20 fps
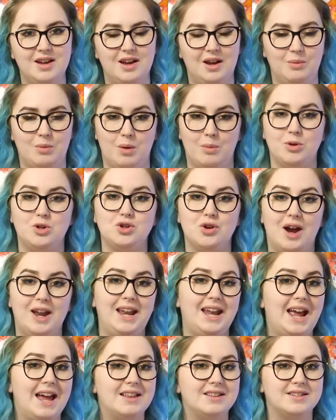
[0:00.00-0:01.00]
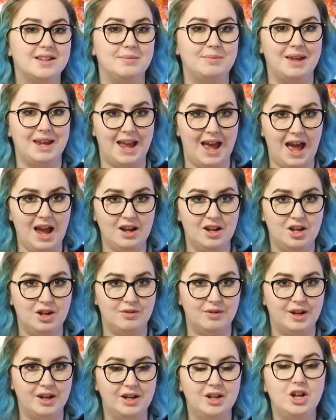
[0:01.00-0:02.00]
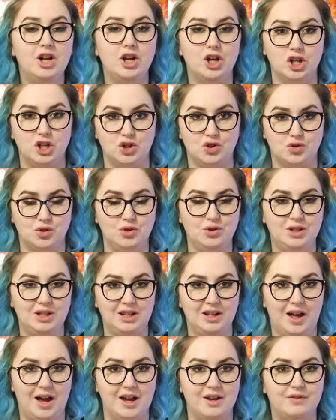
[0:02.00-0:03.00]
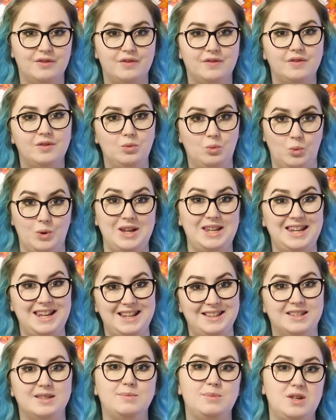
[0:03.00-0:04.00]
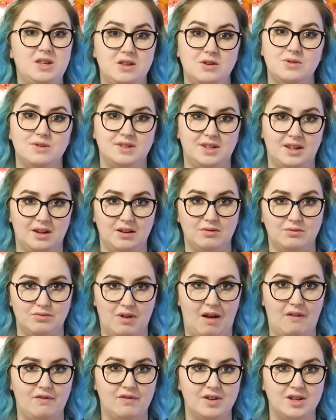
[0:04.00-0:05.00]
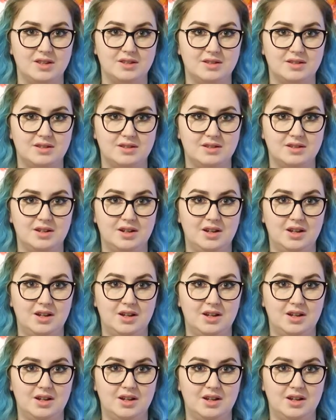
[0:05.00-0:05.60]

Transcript: And when we're trying to get something accurate and true to life, we need to be using reference.